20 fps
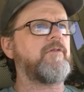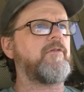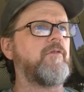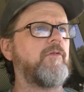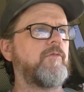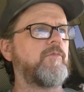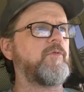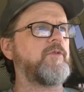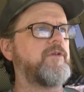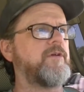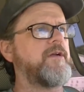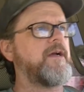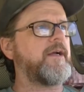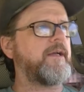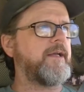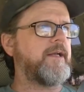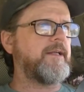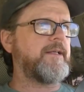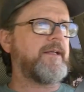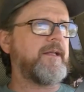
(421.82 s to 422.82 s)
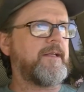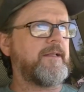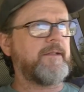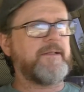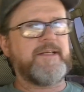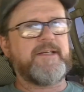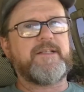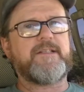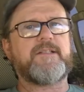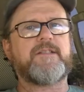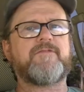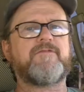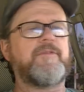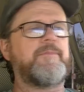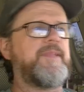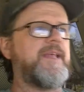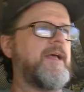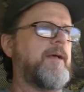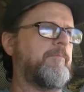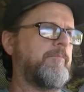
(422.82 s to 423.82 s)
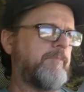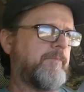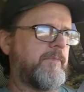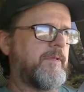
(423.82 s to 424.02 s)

hold where you're not getting any leads from them.